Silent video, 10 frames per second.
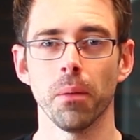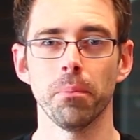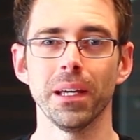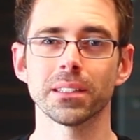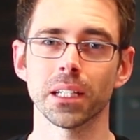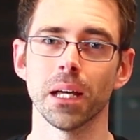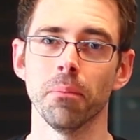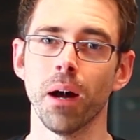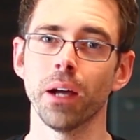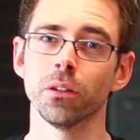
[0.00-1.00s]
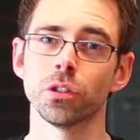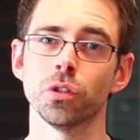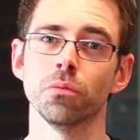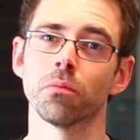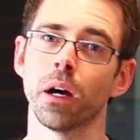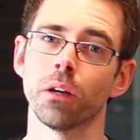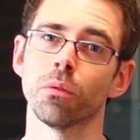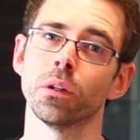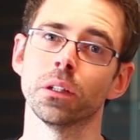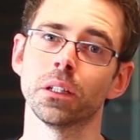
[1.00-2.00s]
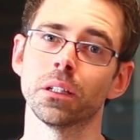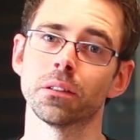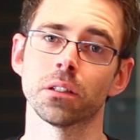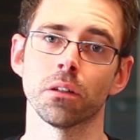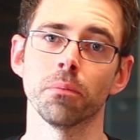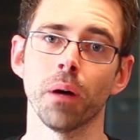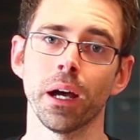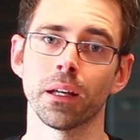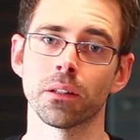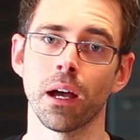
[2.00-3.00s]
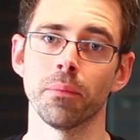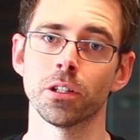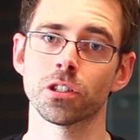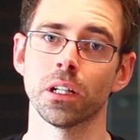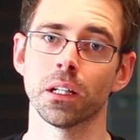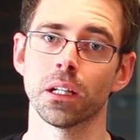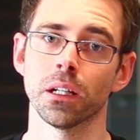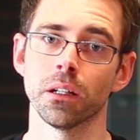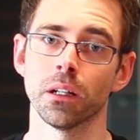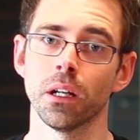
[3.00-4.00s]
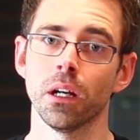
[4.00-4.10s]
based on that mileage, you might really consider buying a timing chain kit